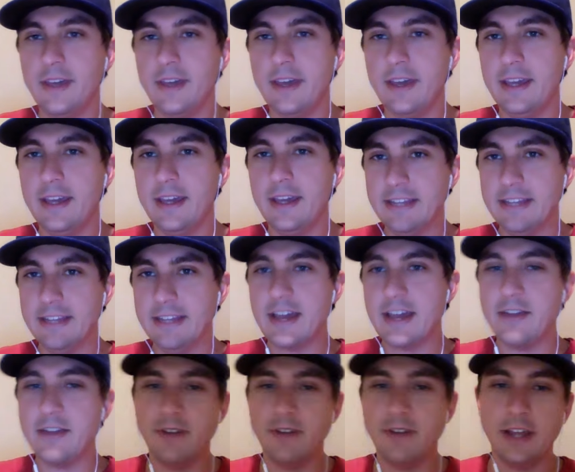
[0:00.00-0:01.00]
it's kind of
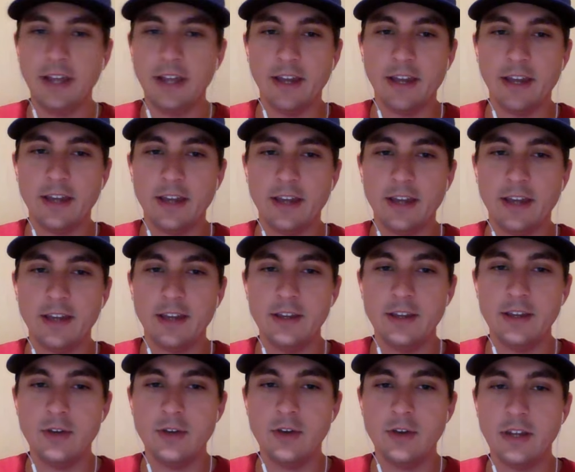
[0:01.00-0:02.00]
funny. Like
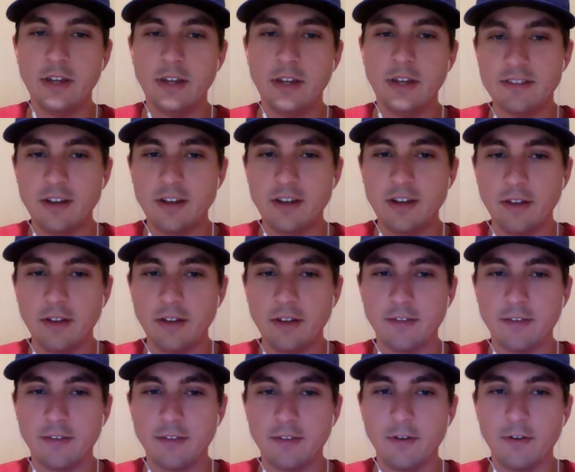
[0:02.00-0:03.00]
you can consider like the
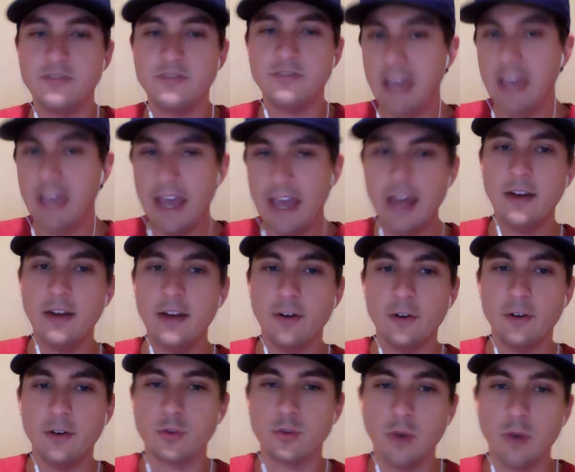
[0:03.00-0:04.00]
first 10
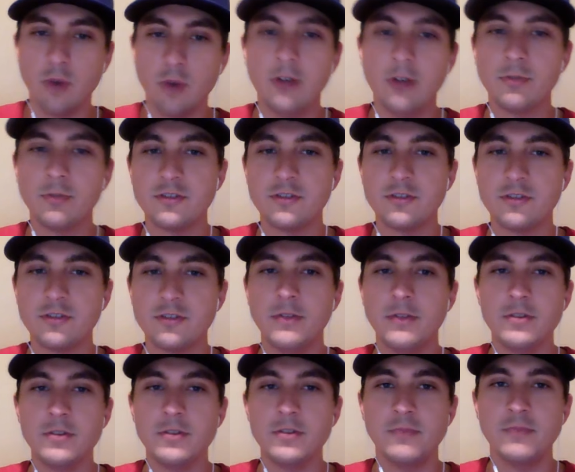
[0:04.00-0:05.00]
or 12
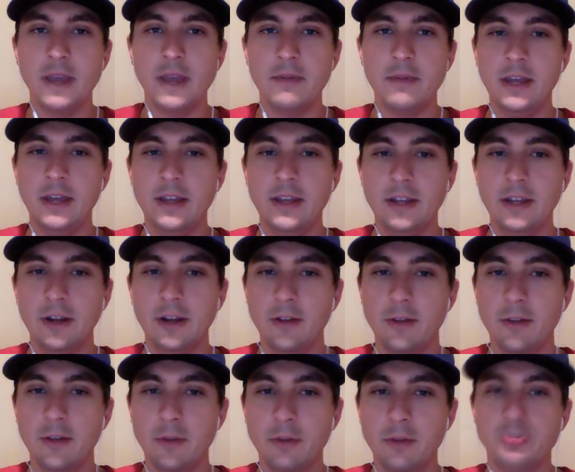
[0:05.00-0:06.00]
receivers, maybe, the
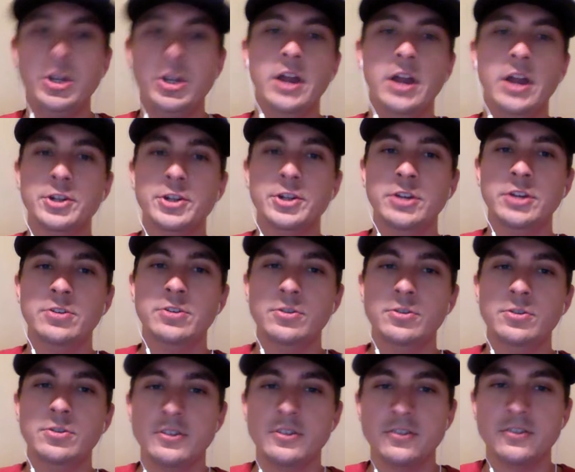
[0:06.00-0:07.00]
most challenging to
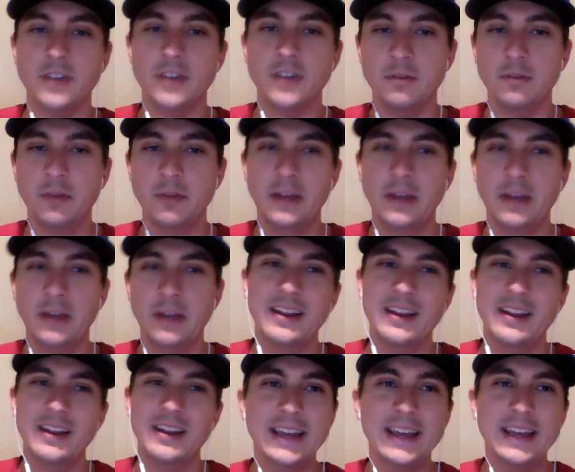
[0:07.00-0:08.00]
decipher, but
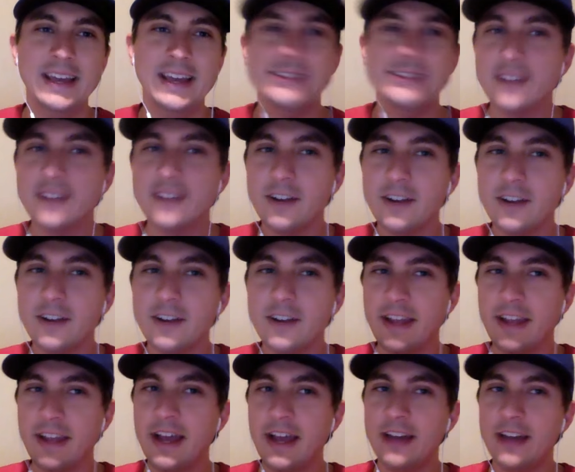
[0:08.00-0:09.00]
aren't they the
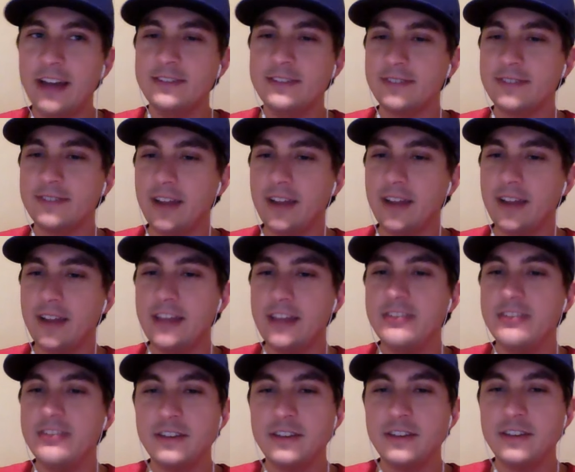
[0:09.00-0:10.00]
kind of the
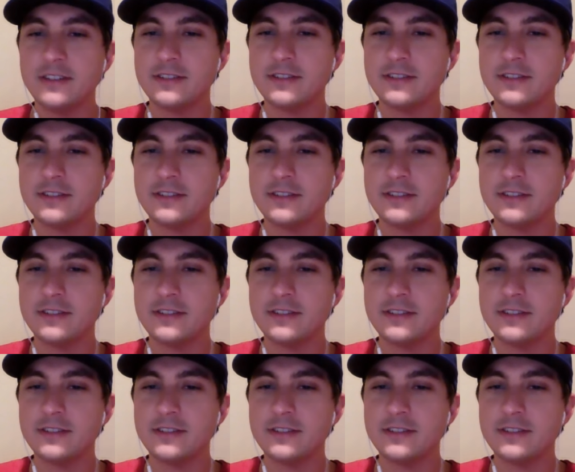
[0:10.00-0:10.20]
easiest?